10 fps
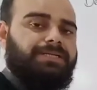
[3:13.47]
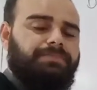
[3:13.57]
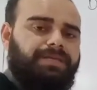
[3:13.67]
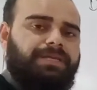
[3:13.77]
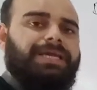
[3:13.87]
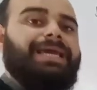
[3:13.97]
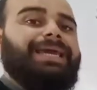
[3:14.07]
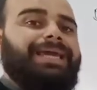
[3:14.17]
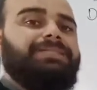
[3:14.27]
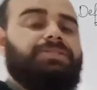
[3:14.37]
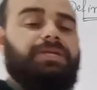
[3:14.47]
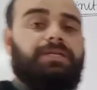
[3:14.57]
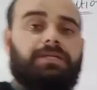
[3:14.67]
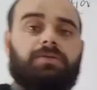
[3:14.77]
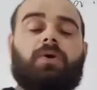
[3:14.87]
It means that
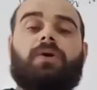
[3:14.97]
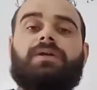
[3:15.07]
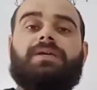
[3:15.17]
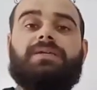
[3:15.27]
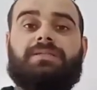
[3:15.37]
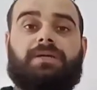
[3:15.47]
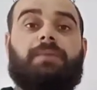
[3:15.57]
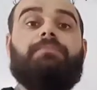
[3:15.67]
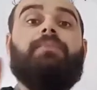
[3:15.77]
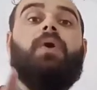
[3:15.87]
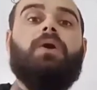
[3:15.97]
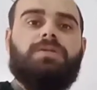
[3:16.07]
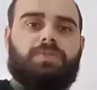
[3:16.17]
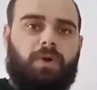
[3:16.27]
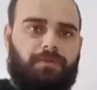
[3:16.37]
genetic code is
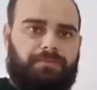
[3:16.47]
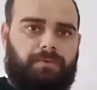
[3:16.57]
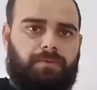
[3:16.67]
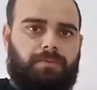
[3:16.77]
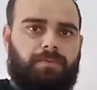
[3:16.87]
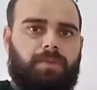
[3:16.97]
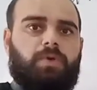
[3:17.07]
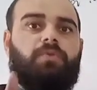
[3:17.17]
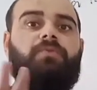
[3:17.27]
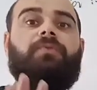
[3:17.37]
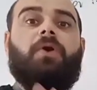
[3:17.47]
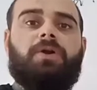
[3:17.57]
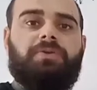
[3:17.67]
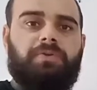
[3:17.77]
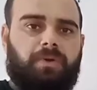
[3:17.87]
composed of 4
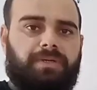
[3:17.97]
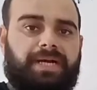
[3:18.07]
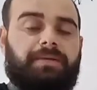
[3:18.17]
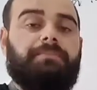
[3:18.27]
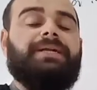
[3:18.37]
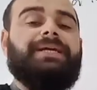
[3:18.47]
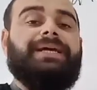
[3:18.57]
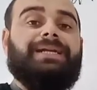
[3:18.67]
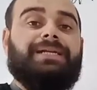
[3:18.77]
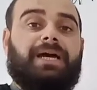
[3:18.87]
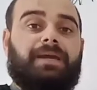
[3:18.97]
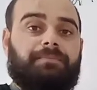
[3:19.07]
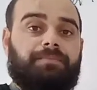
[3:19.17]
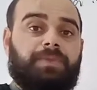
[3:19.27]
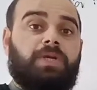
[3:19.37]
nucleotides, but at a
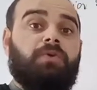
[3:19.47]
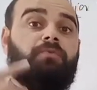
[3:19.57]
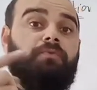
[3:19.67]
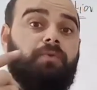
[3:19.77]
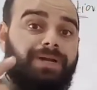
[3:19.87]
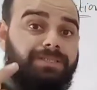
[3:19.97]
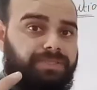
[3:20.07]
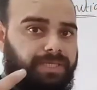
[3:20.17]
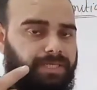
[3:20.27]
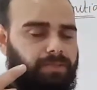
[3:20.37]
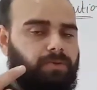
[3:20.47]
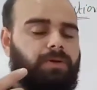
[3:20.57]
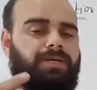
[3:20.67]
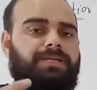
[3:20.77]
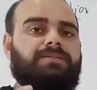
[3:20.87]
time one genetic
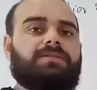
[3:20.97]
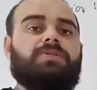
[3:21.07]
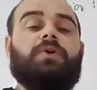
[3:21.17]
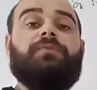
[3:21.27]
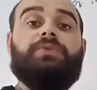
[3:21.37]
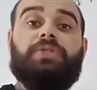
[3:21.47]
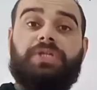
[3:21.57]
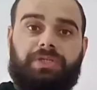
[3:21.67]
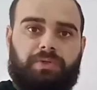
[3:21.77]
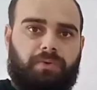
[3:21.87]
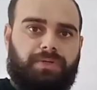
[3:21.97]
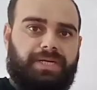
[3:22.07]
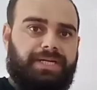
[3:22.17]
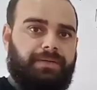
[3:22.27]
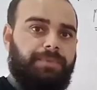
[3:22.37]
code consists of 3
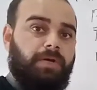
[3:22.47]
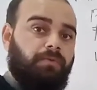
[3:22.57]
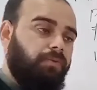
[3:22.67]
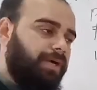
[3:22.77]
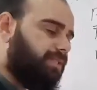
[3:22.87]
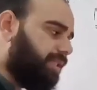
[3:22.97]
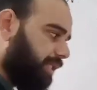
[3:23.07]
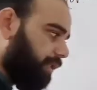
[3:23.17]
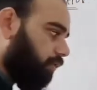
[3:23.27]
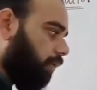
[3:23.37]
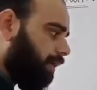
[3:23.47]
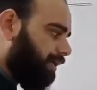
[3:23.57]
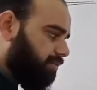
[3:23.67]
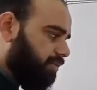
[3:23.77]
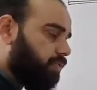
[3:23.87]
nucleotides. One genetic code
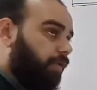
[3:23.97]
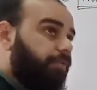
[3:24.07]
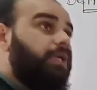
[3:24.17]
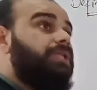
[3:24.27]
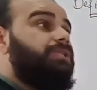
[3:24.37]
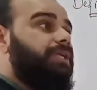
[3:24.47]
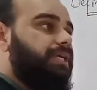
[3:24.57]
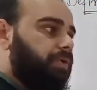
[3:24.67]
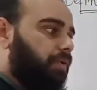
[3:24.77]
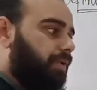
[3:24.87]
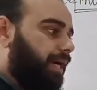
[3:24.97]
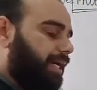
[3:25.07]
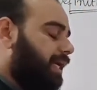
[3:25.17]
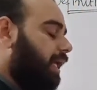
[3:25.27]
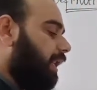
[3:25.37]
consists of 3
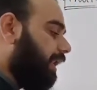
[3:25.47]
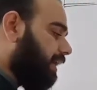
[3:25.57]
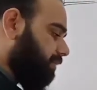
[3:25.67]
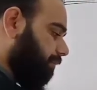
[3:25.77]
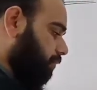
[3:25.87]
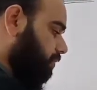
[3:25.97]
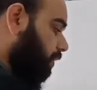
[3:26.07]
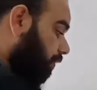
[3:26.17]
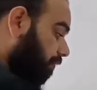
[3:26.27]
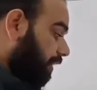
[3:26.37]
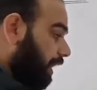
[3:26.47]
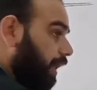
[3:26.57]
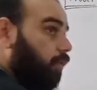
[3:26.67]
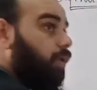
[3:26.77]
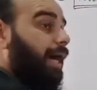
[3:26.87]
nucleotides. Let's suppose we
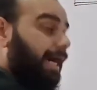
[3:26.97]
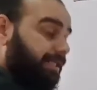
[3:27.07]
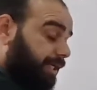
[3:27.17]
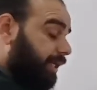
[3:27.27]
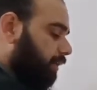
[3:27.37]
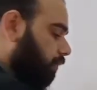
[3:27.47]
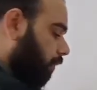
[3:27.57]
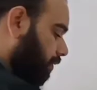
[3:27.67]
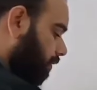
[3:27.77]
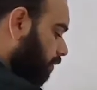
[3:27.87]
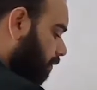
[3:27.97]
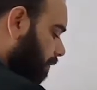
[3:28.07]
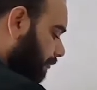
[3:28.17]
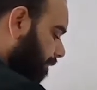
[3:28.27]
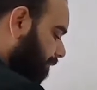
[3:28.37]
have a genetic code:
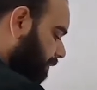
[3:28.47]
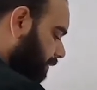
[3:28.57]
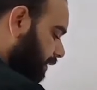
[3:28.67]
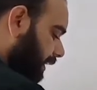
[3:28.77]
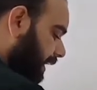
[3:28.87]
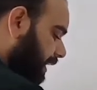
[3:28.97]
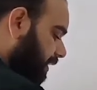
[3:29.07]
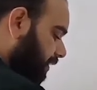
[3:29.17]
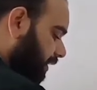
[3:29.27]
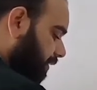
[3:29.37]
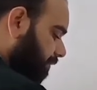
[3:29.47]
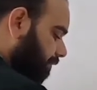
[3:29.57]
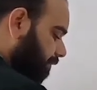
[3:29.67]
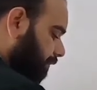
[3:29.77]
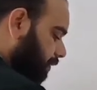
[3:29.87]

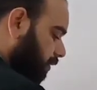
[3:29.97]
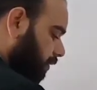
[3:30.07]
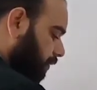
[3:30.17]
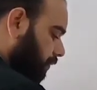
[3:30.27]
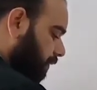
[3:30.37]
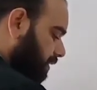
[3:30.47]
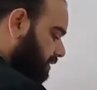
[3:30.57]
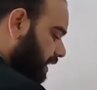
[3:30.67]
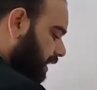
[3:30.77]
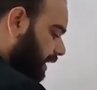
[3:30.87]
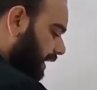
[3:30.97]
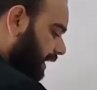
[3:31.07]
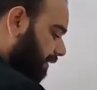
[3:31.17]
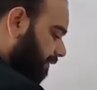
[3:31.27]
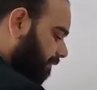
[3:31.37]
adenine, uracil,
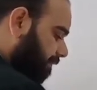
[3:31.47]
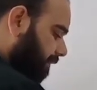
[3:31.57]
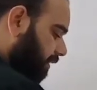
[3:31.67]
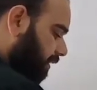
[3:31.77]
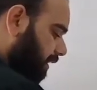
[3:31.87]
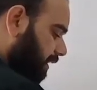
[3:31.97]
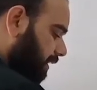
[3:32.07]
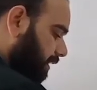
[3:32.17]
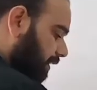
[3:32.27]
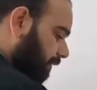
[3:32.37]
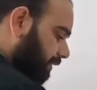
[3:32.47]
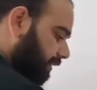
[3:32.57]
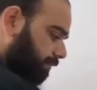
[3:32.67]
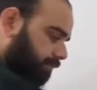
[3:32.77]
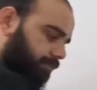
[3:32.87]
and guanine.